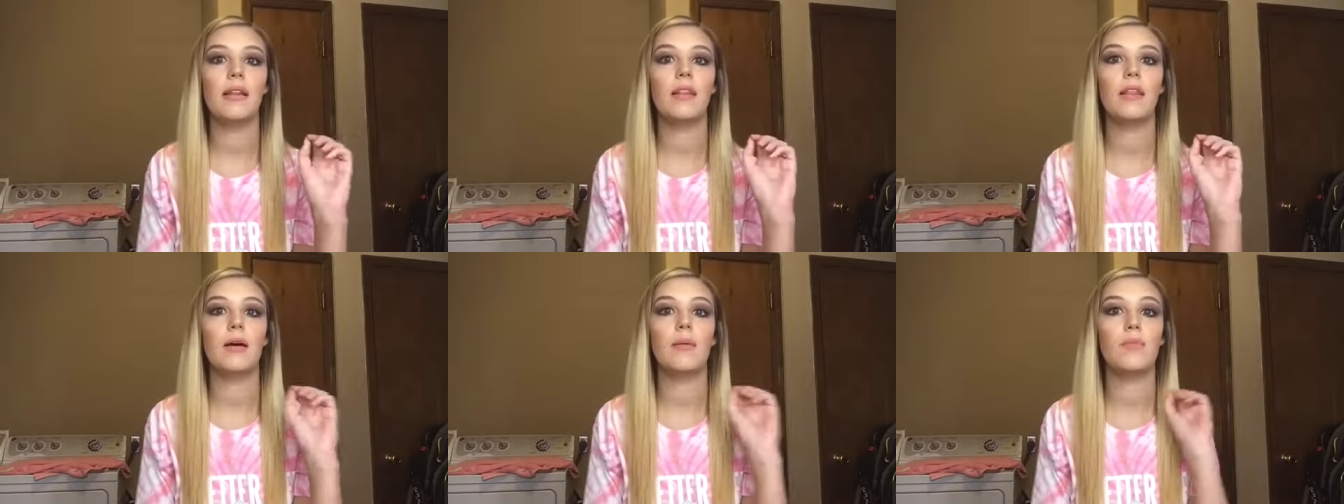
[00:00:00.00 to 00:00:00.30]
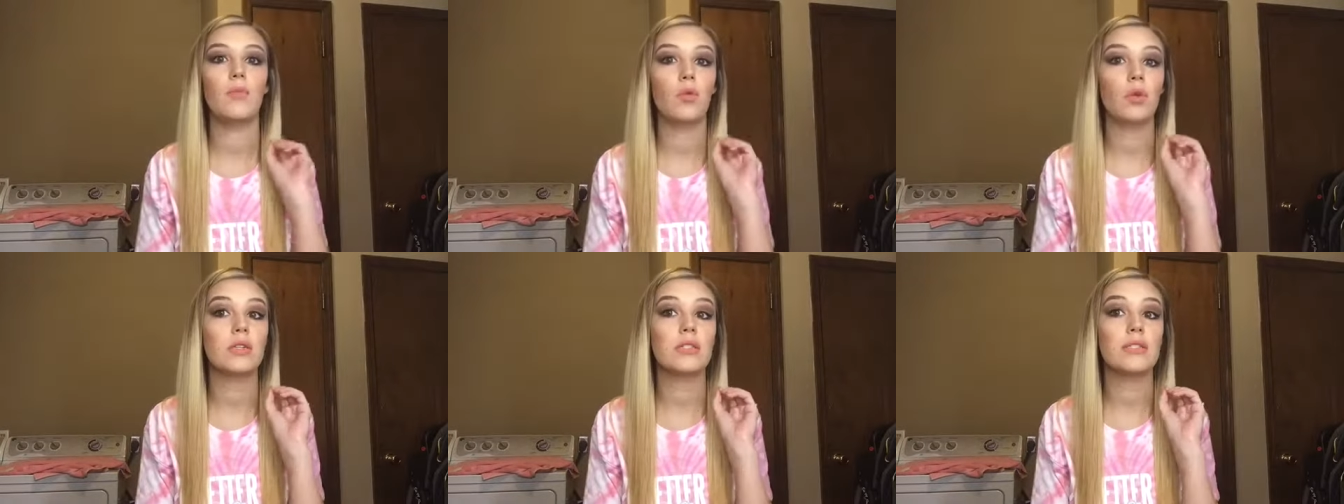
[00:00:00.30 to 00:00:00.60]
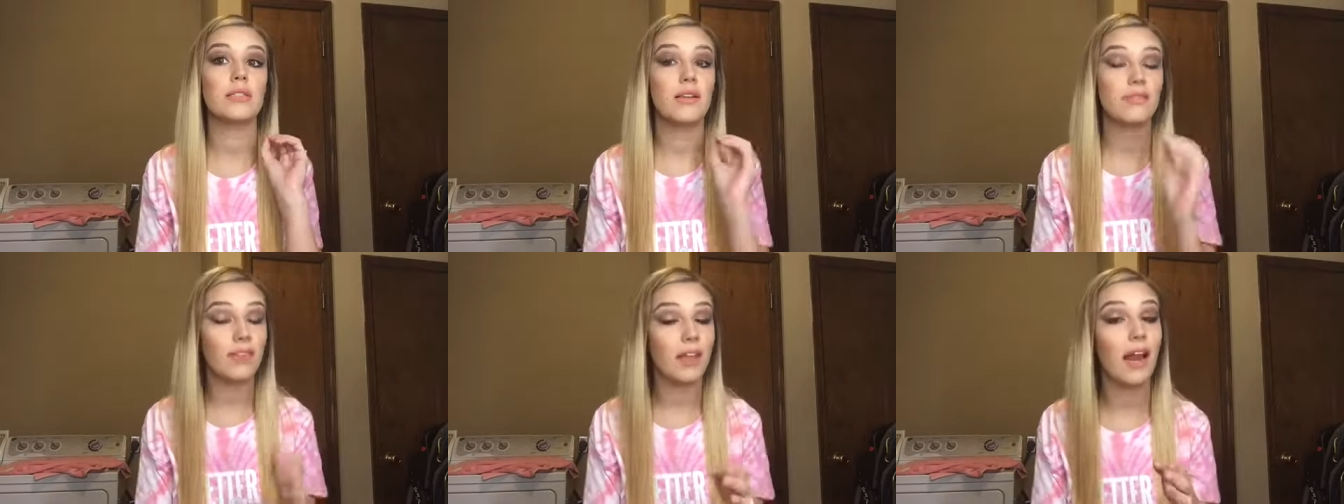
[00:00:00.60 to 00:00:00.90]
the more
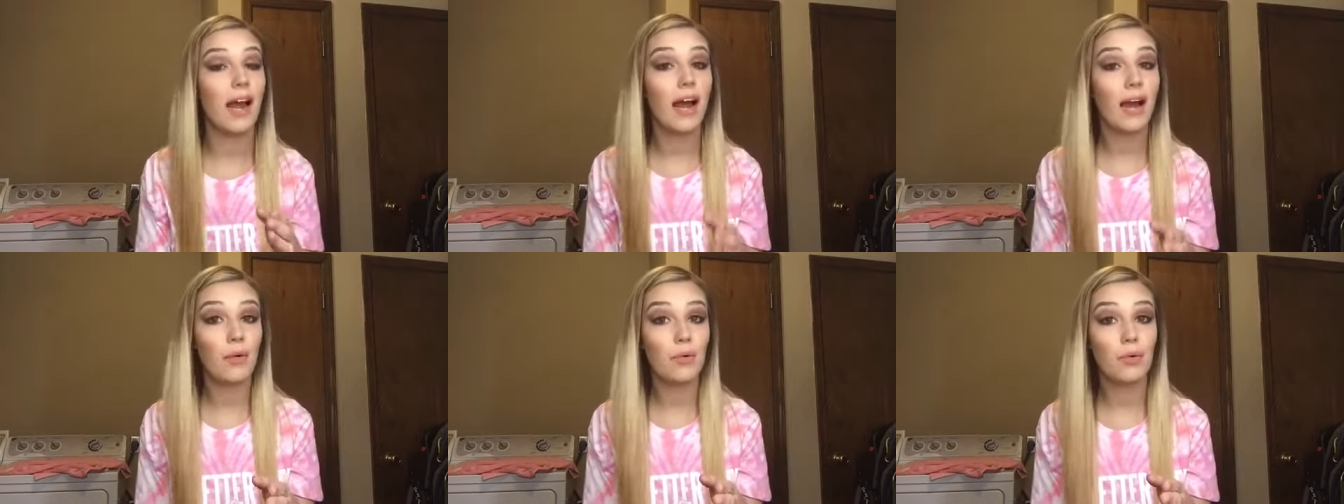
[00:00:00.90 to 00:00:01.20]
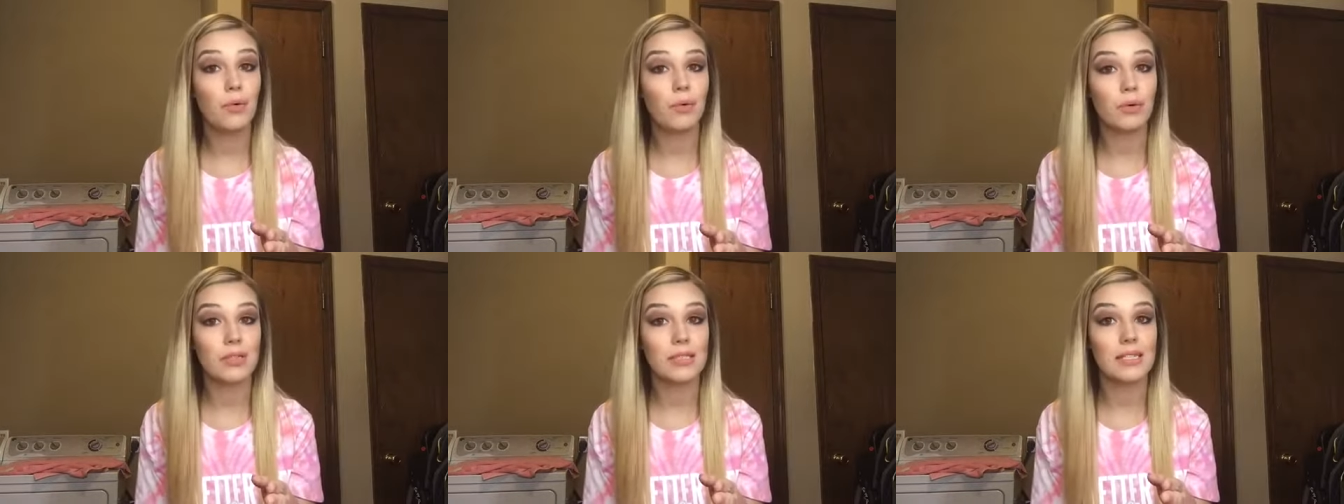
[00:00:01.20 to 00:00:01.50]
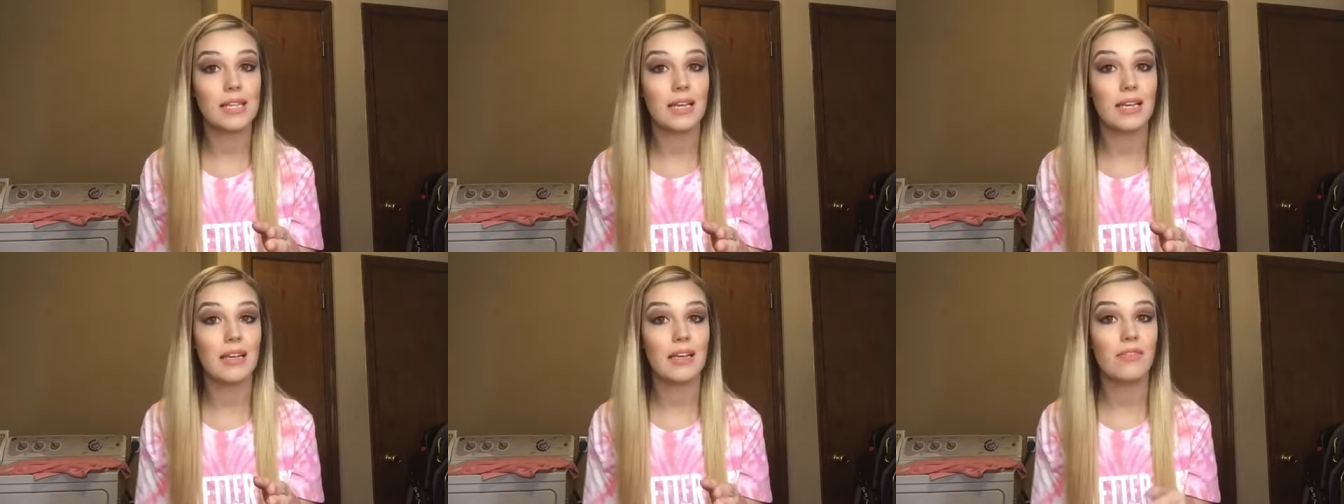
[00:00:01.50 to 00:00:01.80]
stuff that I will
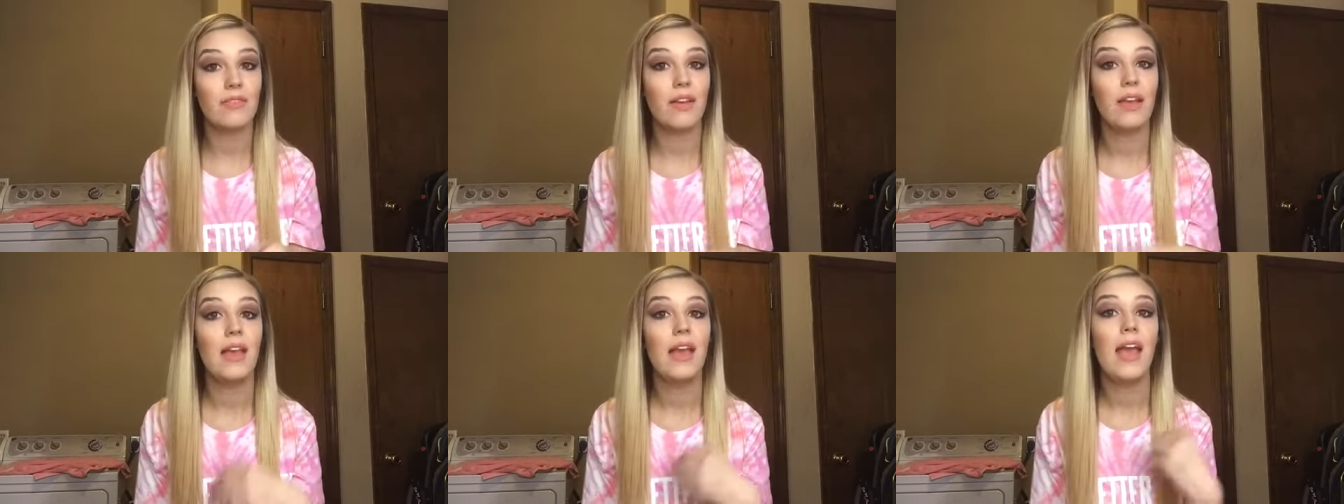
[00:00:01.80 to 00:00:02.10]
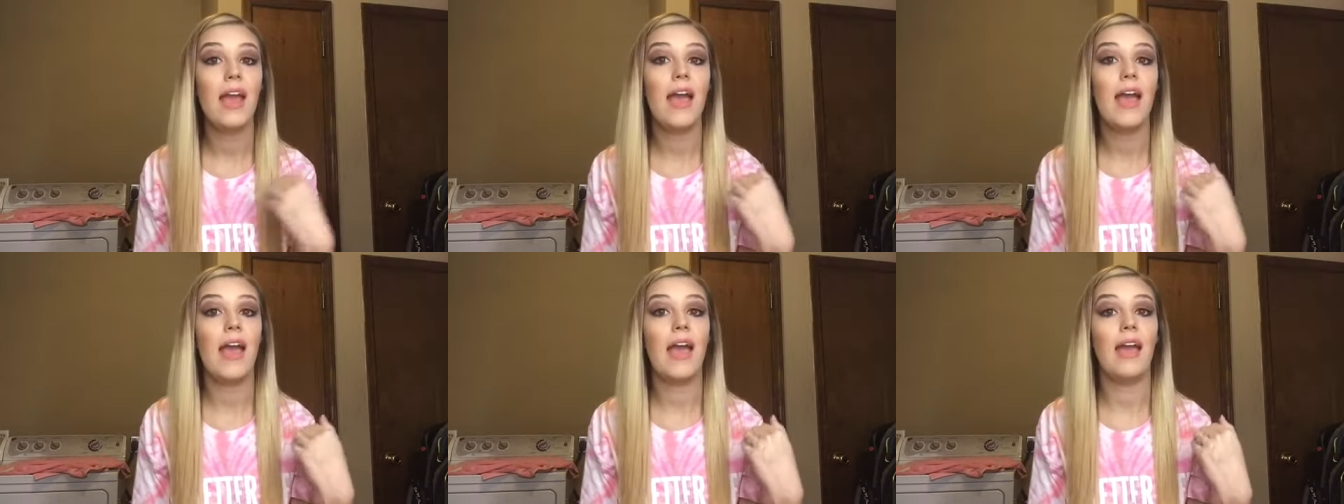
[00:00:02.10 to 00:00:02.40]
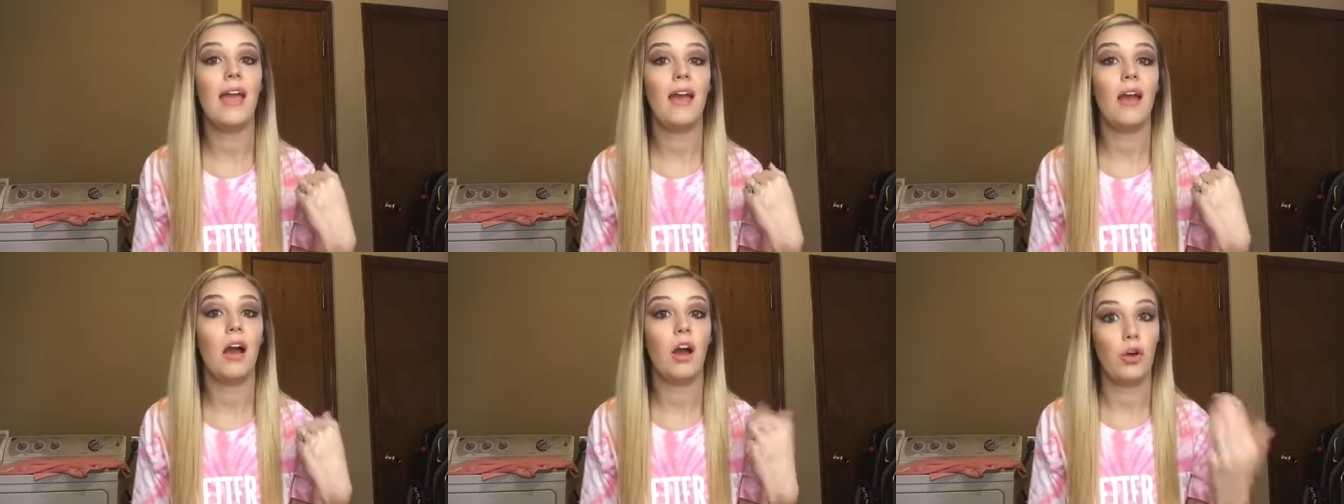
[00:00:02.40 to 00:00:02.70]
receive
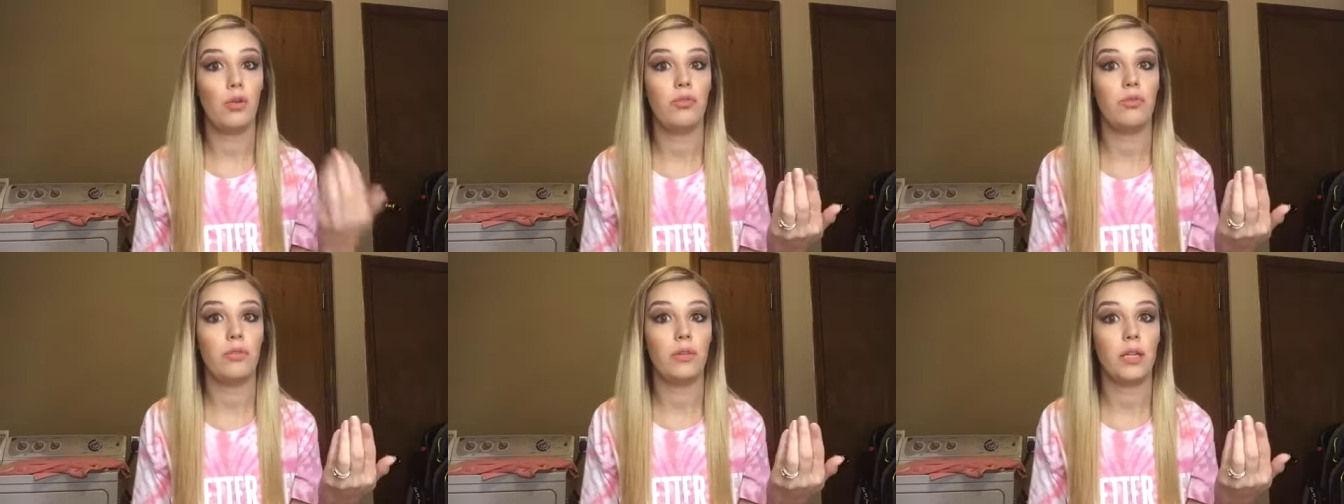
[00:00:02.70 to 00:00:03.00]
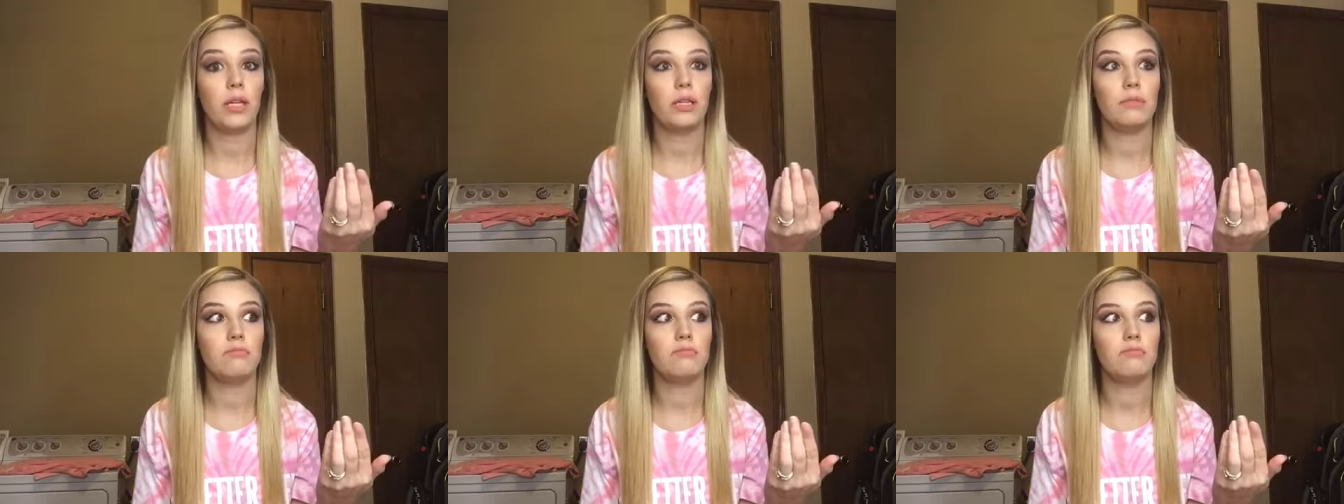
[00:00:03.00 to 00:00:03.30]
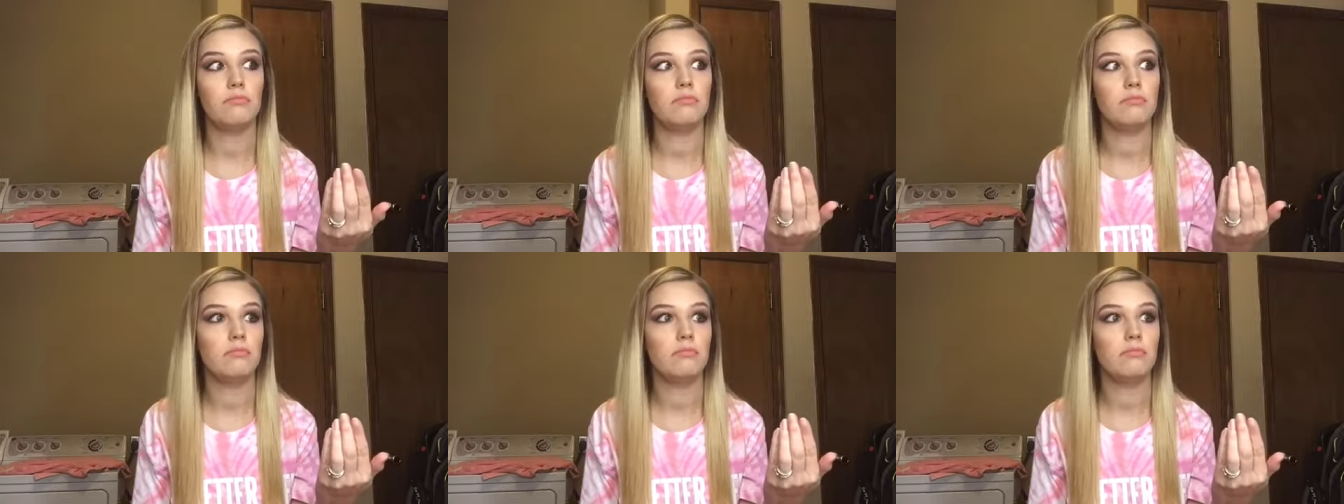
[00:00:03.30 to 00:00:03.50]
and hopefully,